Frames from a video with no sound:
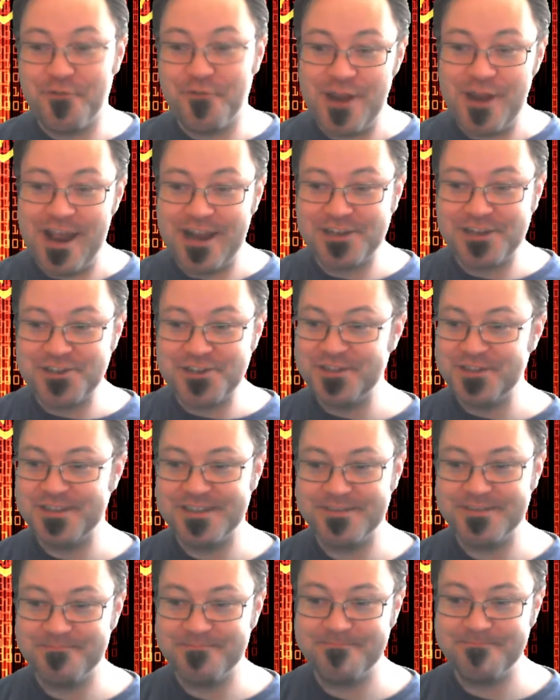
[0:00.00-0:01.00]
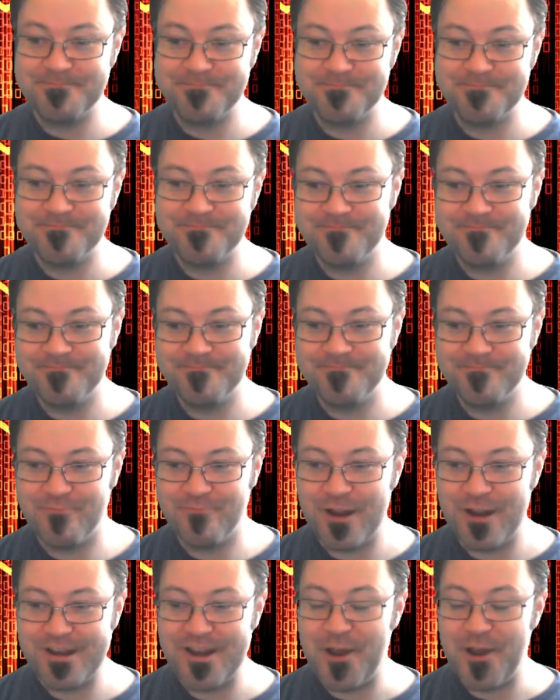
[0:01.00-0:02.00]
reactions
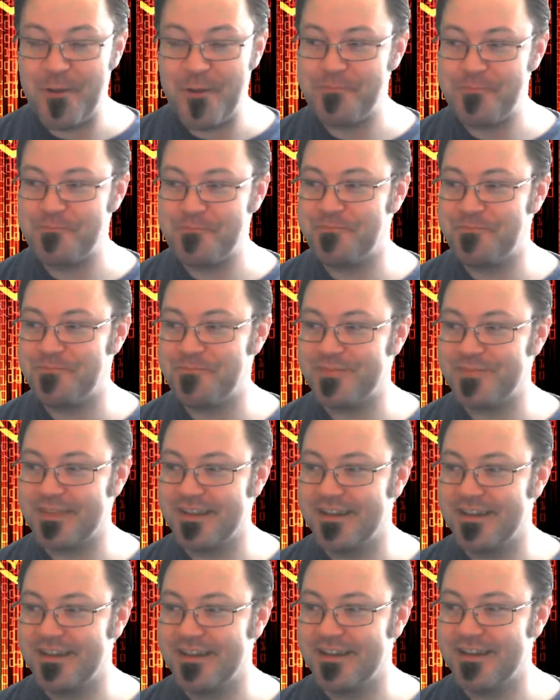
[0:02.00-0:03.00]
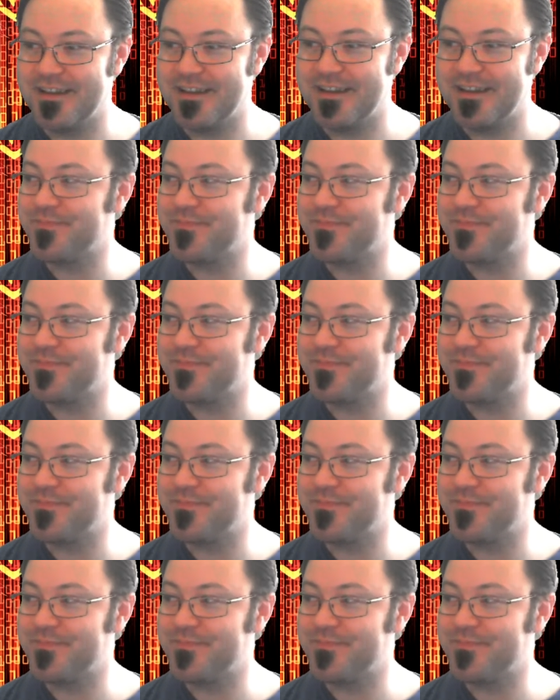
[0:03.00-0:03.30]
right now. Nope.